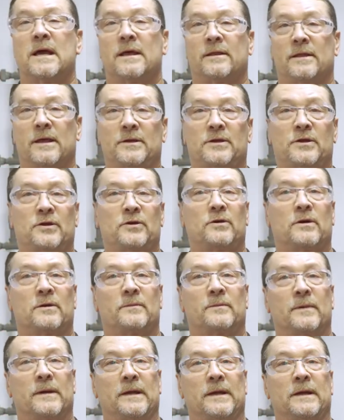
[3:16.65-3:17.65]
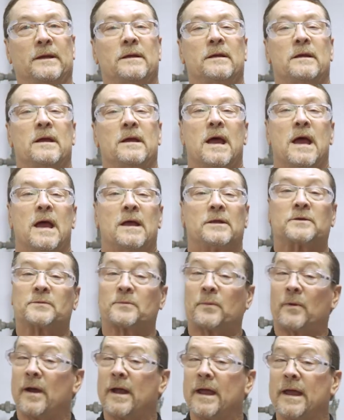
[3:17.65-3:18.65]
that you could be
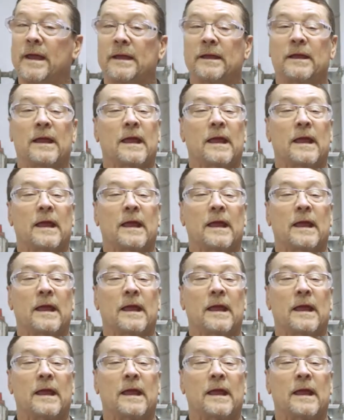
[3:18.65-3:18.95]
spraying.